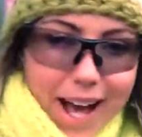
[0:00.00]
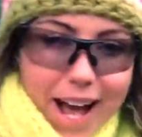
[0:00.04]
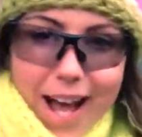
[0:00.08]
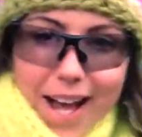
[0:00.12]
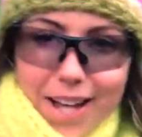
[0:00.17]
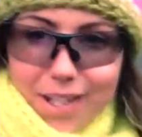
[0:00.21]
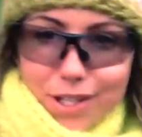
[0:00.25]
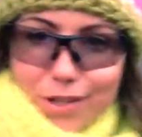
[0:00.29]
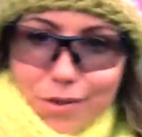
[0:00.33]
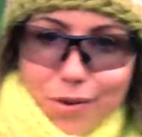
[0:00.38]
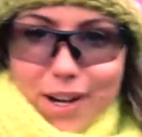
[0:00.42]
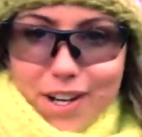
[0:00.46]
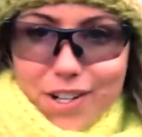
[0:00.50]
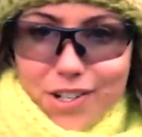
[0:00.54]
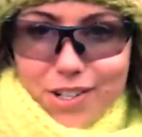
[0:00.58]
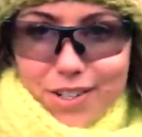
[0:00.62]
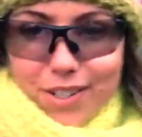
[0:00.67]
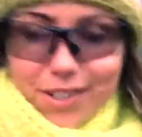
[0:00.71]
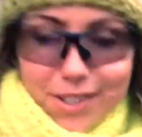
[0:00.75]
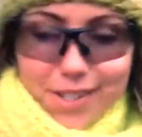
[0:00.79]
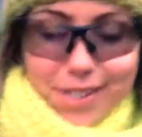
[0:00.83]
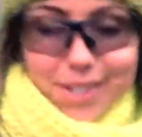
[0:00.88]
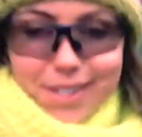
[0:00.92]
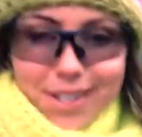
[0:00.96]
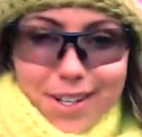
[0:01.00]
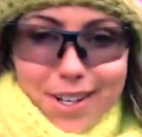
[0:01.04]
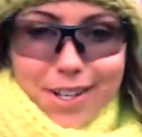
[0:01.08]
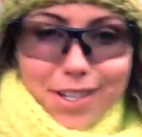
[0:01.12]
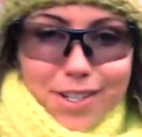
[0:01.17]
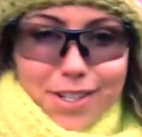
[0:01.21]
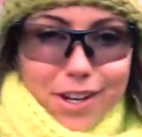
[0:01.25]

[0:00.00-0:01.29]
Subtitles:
Asked Questions.